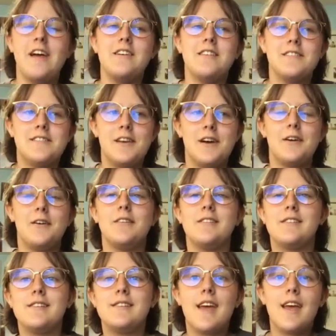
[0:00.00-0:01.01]
So
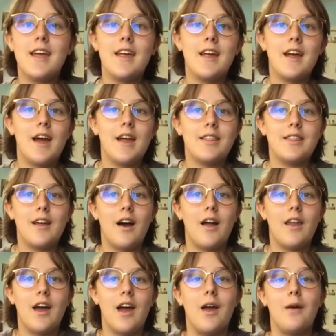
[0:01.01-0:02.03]
today I
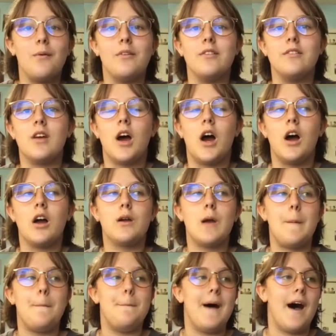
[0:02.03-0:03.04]
thought I would talk
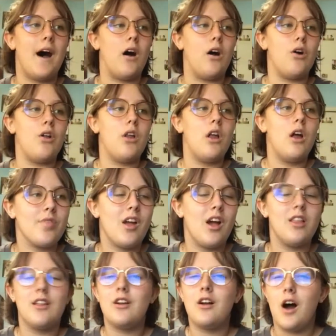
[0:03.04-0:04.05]
about a
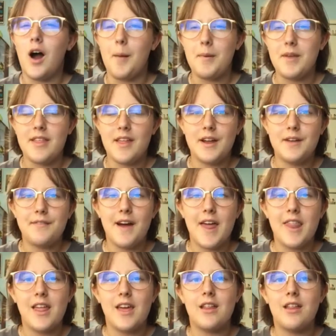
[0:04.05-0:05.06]
little hobby that I've
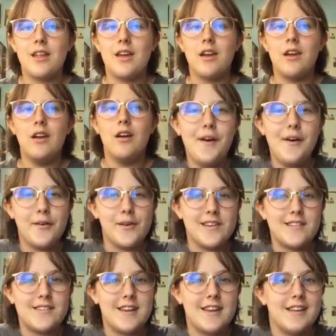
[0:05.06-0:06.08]
had lately,
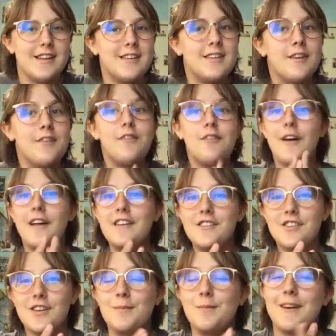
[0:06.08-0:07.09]
which is
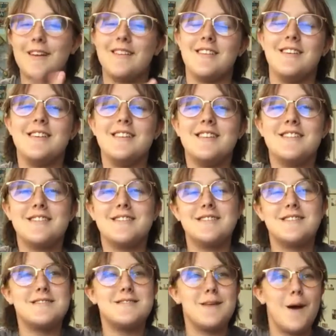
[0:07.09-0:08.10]
friendship bracelets.
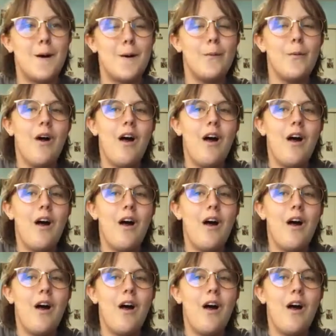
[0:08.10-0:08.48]
So